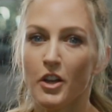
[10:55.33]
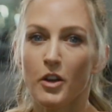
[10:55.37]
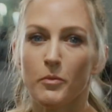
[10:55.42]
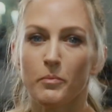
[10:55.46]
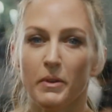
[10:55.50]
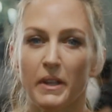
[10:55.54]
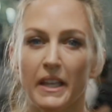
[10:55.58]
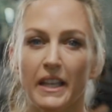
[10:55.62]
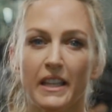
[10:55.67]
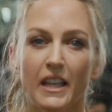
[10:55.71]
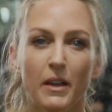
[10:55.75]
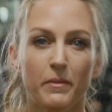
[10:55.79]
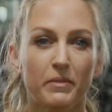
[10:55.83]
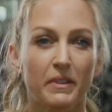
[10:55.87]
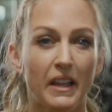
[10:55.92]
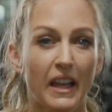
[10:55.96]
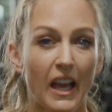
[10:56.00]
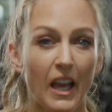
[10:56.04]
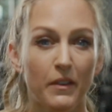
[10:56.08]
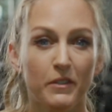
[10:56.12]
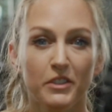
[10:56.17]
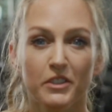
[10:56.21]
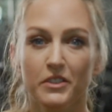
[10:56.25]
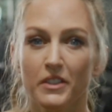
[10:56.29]
bringing up the
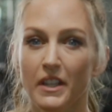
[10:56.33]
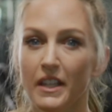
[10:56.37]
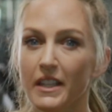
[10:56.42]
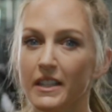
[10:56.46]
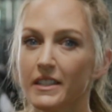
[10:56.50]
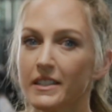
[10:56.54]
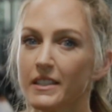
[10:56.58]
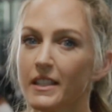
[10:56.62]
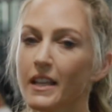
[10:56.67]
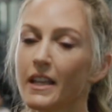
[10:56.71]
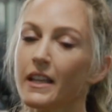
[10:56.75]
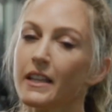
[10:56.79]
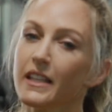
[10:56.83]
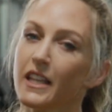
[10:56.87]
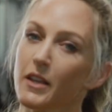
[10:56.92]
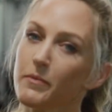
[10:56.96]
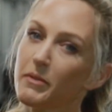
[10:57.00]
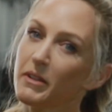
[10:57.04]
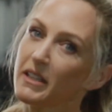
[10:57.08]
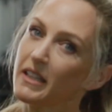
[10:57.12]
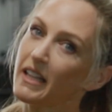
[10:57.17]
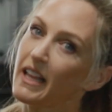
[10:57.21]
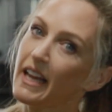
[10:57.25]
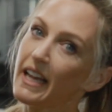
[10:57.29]
hamstrings, keep
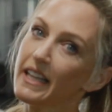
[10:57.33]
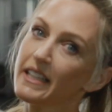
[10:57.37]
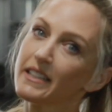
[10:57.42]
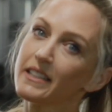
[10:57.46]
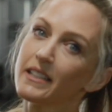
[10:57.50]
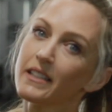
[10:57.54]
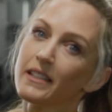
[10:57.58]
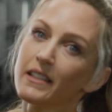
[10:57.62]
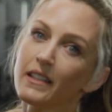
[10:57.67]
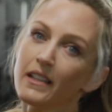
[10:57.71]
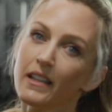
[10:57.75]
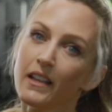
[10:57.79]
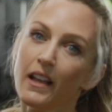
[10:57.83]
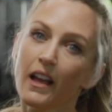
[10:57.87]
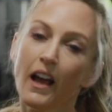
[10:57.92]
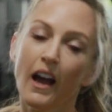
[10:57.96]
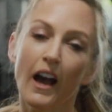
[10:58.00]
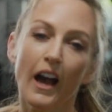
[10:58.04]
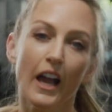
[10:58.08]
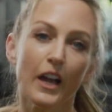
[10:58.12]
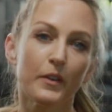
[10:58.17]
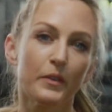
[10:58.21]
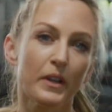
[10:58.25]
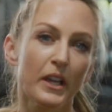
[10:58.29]
it light,
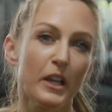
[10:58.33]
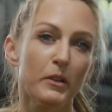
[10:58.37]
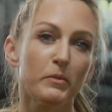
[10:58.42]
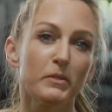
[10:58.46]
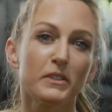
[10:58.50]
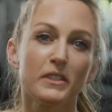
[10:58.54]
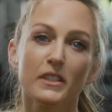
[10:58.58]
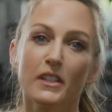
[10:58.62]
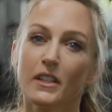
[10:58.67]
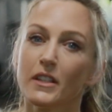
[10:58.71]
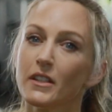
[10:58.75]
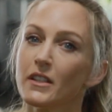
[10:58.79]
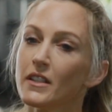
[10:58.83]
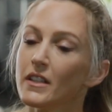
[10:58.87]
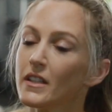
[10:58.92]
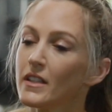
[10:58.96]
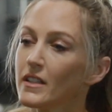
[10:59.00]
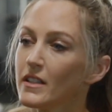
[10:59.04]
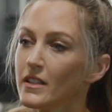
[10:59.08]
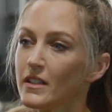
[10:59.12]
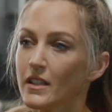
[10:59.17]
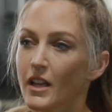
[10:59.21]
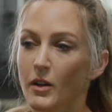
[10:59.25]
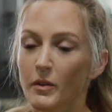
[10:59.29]
high
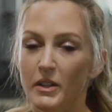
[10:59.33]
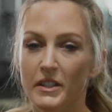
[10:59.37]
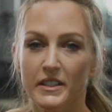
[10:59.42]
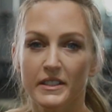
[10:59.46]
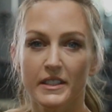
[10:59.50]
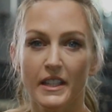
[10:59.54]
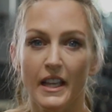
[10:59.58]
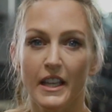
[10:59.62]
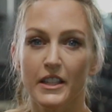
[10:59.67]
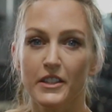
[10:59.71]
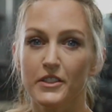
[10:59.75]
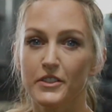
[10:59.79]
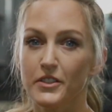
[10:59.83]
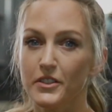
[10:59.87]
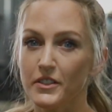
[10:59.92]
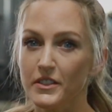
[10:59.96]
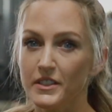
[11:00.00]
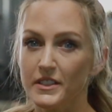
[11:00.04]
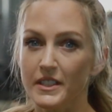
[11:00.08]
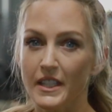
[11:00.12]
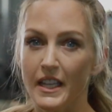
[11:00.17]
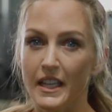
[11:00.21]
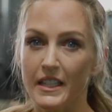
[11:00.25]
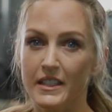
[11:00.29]
reps. I would say 2
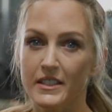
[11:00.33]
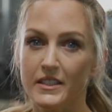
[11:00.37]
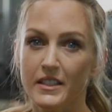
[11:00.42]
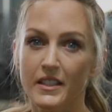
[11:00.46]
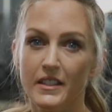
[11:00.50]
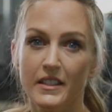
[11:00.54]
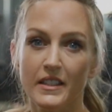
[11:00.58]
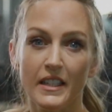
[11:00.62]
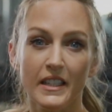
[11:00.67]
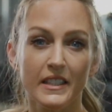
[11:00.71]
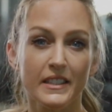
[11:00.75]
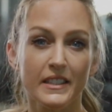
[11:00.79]
sets, 3